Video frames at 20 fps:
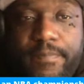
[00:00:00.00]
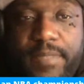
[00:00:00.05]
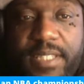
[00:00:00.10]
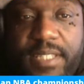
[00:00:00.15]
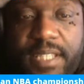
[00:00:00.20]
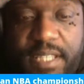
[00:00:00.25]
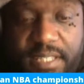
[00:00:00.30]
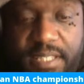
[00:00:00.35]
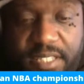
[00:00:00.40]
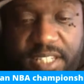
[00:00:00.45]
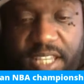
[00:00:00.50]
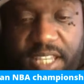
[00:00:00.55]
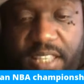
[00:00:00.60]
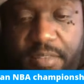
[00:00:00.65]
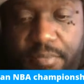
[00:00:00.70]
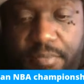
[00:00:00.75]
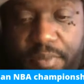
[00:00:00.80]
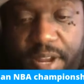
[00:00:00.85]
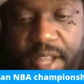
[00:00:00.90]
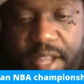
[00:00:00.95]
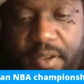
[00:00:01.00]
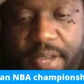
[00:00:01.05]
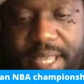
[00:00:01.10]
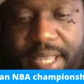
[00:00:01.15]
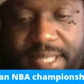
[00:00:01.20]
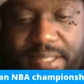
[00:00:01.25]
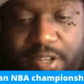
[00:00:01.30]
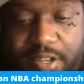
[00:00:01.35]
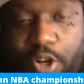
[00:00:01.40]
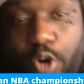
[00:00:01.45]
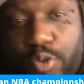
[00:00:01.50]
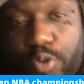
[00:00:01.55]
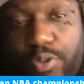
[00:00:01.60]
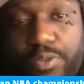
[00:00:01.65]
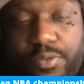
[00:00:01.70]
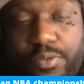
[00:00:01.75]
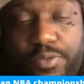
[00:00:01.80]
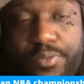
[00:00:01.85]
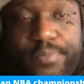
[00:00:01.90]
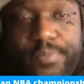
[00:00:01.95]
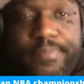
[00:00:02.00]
Because Jaylen Brown has a go-to.